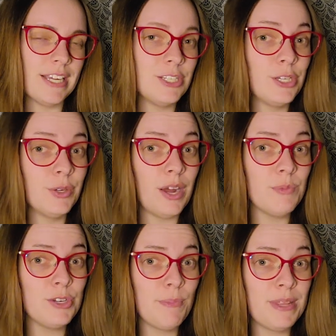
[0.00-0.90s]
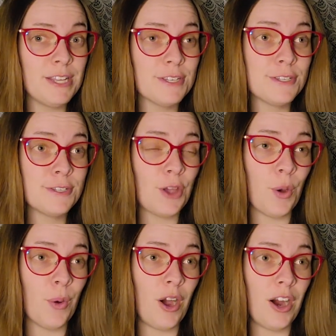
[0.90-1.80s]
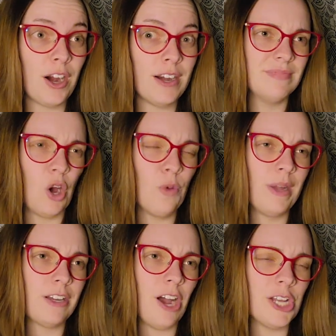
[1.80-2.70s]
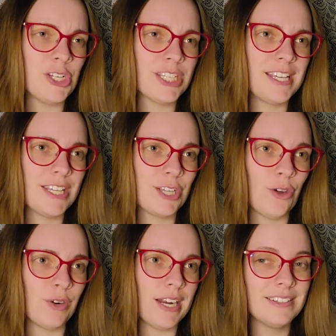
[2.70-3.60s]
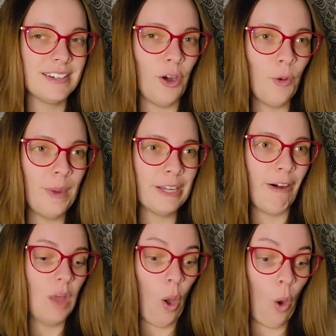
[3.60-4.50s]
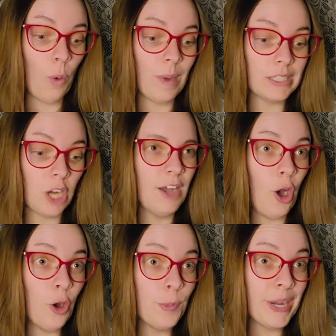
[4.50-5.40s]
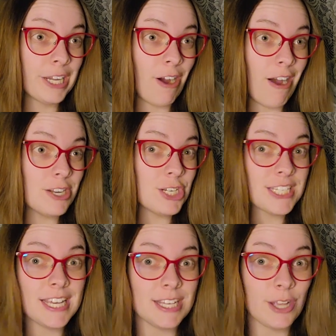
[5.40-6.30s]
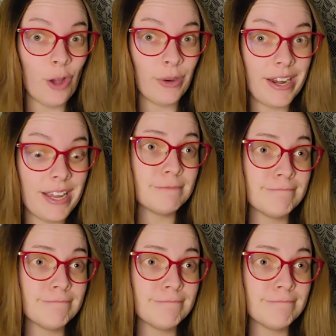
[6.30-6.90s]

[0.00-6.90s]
Dude, I'm shipping this so hard. Oh my god, just kiss already. Oh my god. Oh my god. Oh my god, just kiss already.